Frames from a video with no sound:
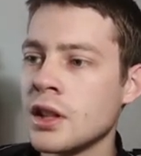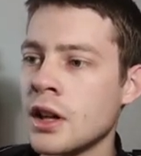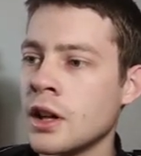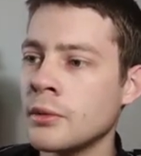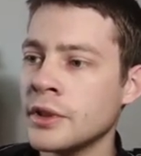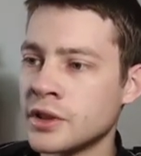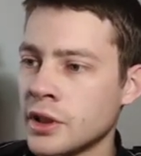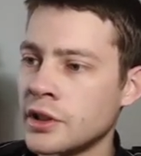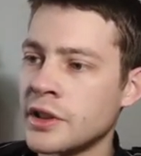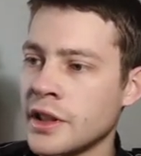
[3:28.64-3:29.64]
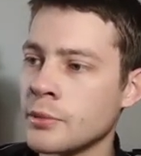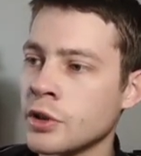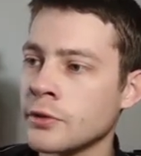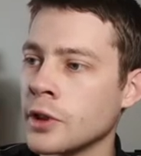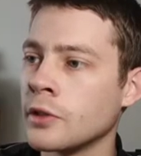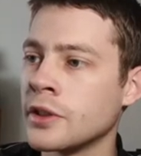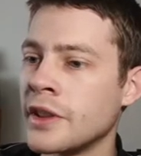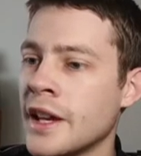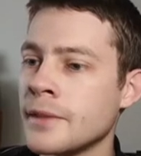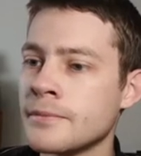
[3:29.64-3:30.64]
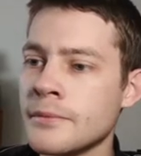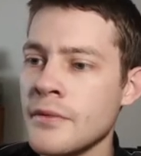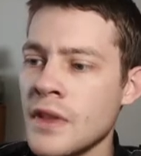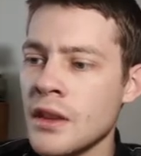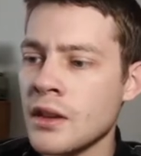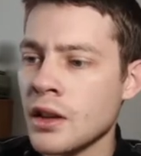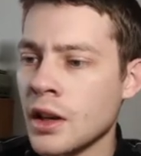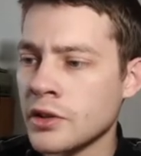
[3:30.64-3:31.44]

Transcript: and starting to get more involved in that.